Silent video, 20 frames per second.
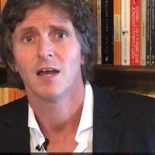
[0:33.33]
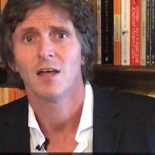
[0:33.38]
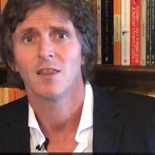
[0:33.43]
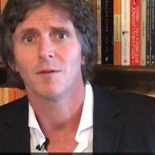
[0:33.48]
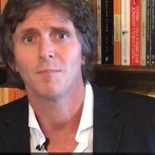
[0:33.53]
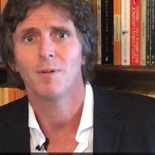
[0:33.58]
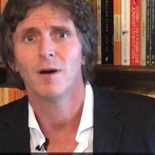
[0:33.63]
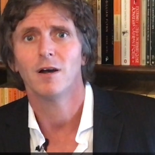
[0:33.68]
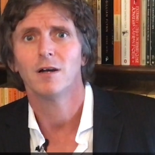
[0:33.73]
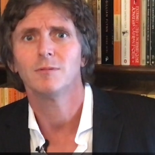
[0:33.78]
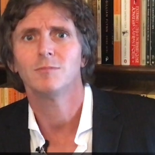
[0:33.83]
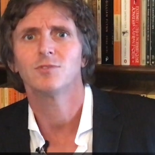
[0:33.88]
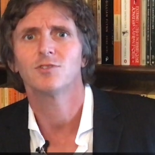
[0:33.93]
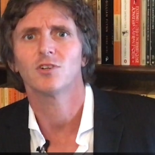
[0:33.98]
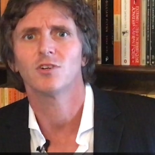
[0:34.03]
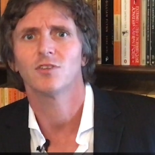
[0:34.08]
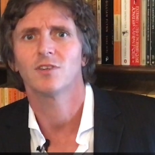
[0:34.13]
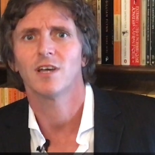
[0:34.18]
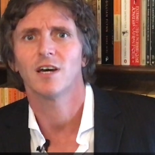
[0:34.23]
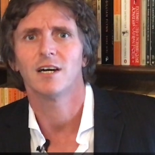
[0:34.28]
The poems
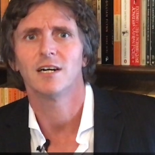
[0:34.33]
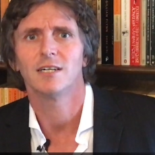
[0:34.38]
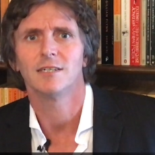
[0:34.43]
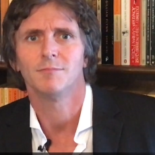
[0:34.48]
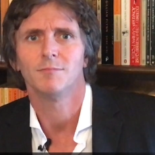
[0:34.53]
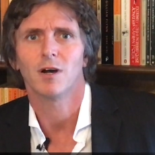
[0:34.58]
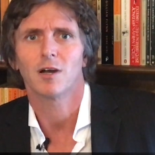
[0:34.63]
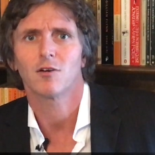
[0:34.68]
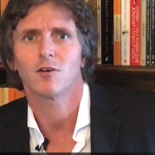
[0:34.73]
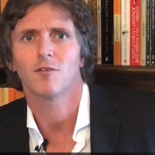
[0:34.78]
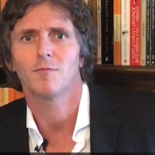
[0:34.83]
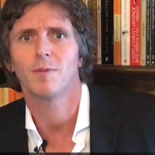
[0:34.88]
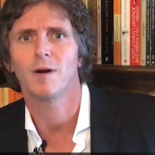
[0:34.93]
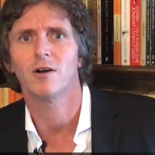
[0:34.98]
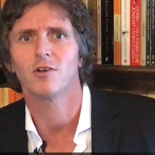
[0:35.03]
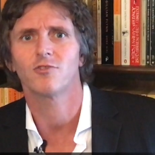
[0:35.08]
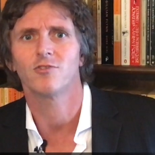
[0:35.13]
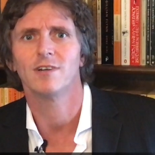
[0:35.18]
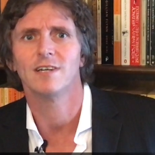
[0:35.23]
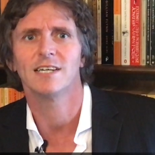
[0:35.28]
on the Mycroft
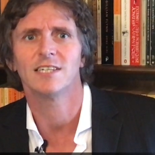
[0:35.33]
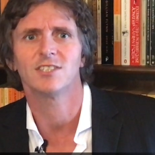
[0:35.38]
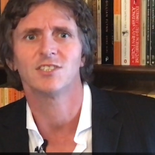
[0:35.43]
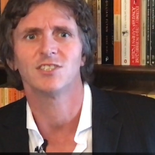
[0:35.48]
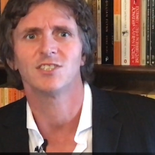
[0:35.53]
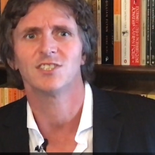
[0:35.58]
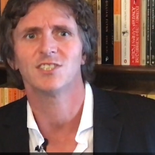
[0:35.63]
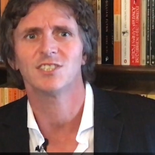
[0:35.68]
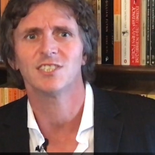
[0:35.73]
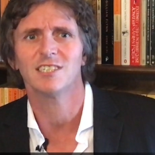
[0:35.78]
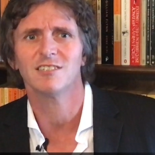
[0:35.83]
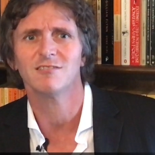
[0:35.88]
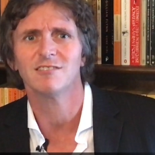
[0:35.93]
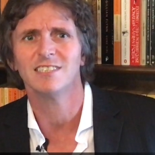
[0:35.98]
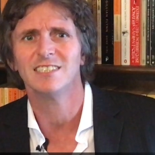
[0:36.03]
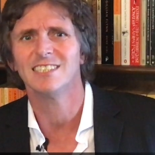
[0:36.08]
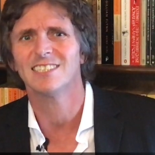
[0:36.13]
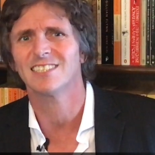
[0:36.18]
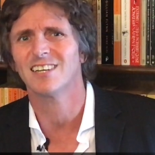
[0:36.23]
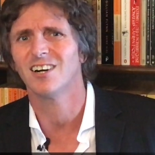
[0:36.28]
Poetry Lectures
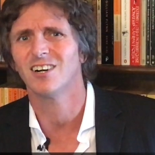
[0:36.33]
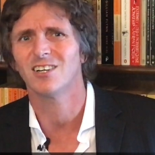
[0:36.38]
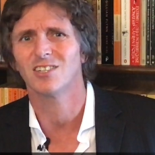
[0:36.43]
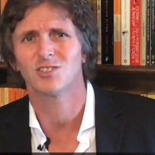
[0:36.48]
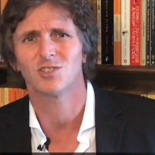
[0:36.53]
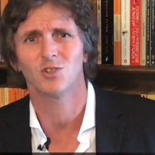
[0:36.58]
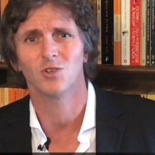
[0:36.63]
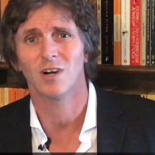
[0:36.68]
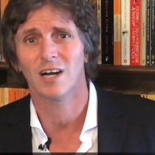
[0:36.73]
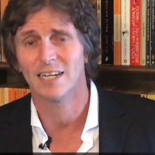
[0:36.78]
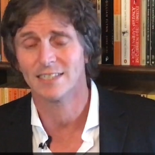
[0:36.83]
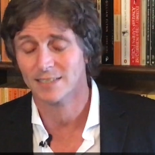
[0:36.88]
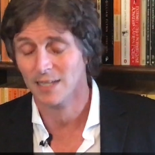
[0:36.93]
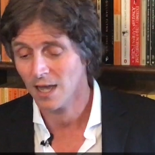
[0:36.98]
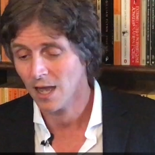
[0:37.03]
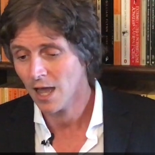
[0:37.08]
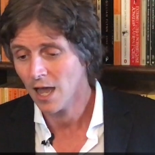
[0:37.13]
series are taught as